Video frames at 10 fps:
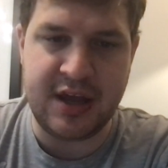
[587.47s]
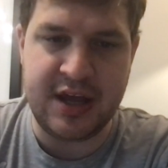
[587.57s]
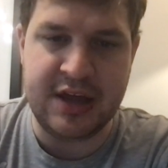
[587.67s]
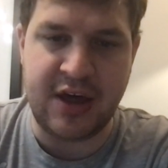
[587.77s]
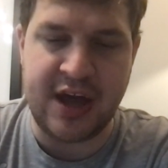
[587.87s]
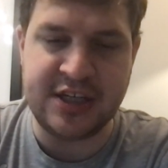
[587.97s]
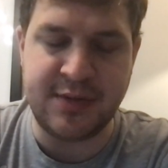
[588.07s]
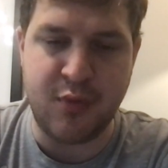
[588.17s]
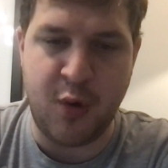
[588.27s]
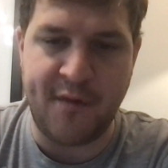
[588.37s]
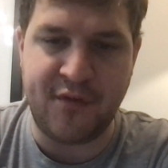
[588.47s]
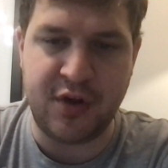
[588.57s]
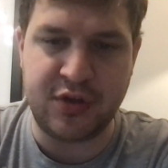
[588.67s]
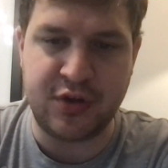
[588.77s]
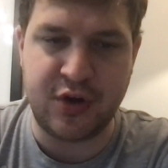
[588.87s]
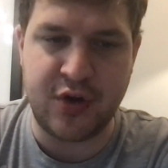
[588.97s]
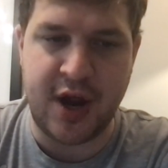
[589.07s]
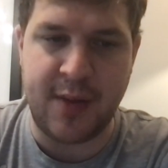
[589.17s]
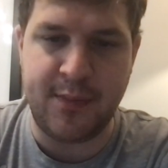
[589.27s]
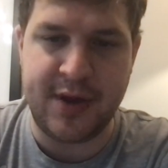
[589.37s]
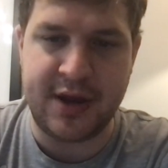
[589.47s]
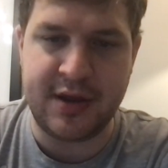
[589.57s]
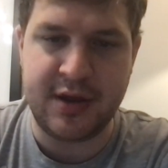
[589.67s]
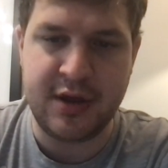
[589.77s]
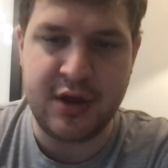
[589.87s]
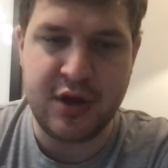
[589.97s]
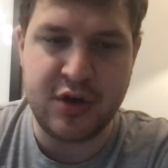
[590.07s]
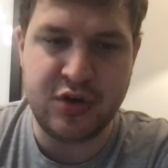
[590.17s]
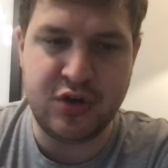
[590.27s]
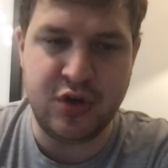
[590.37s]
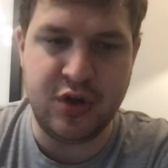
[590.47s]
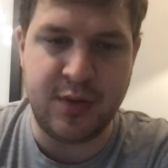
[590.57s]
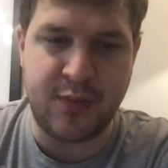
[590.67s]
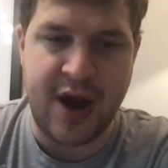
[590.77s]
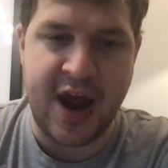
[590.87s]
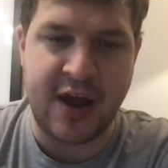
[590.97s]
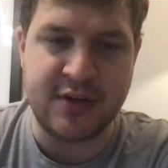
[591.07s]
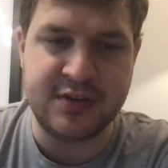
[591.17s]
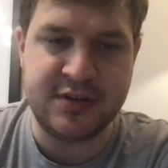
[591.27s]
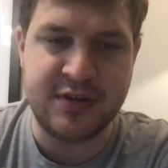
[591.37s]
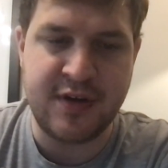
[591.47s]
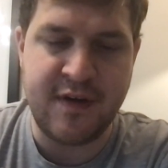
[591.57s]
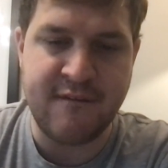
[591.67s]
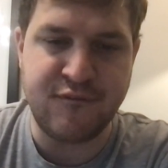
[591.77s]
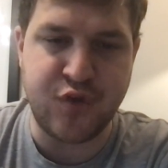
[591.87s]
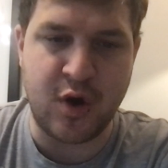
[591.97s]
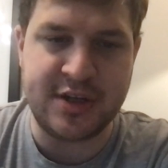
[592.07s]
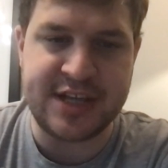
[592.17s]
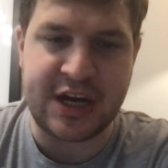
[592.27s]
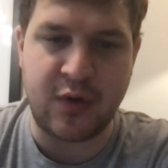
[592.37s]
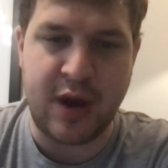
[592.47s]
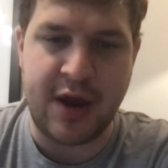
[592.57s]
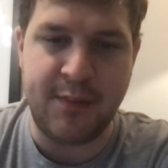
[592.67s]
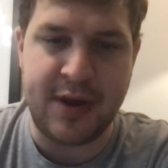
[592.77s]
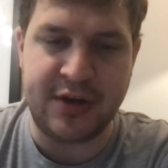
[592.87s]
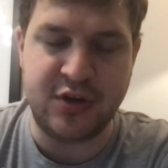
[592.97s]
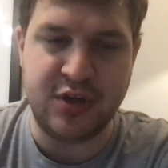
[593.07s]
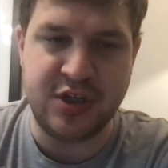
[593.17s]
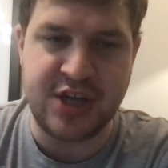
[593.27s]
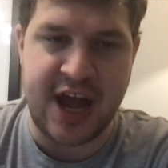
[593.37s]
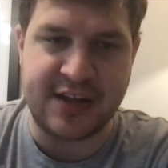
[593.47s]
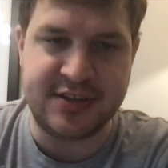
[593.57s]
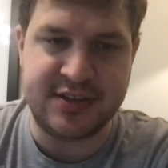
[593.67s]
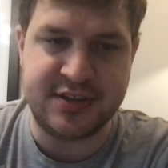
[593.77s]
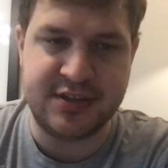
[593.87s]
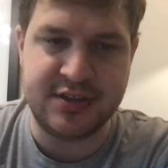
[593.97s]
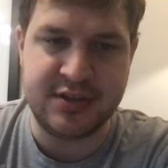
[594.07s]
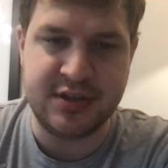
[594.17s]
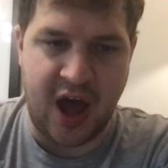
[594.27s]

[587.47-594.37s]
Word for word: Elijah Moore for a third round pick to the Browns for a second round pick to the Jets.